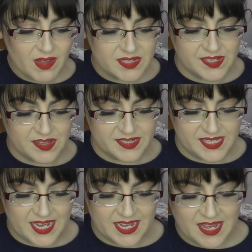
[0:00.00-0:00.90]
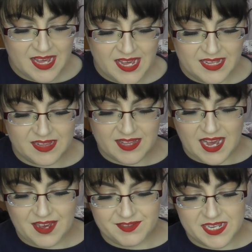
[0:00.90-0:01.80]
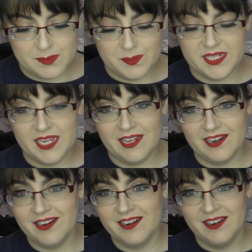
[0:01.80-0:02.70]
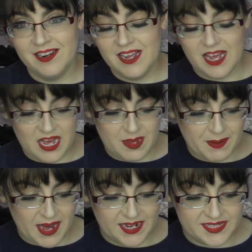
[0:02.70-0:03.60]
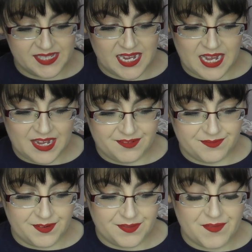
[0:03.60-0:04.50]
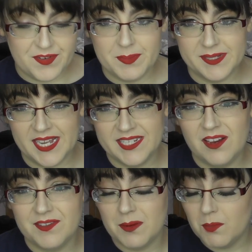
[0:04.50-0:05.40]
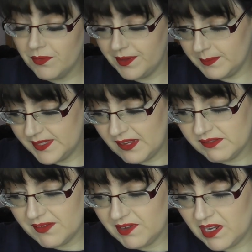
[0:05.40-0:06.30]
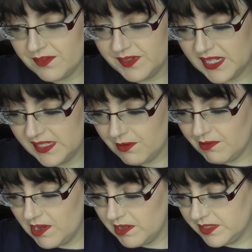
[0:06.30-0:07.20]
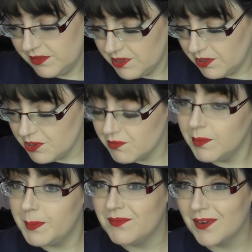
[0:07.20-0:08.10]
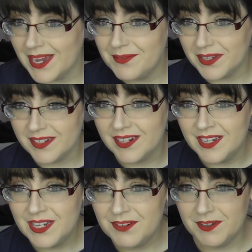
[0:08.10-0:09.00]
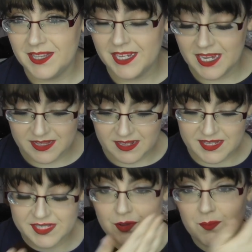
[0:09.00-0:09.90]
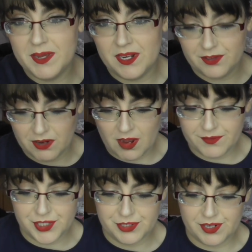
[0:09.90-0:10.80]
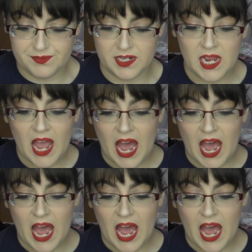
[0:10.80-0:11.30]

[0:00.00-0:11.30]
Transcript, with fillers: So they're saying that they have these particular palettes for 50% off. Now Morphe themselves have a lot of sales going on, so you know, you would be forgiven for thinking that this could be another offshoot of it.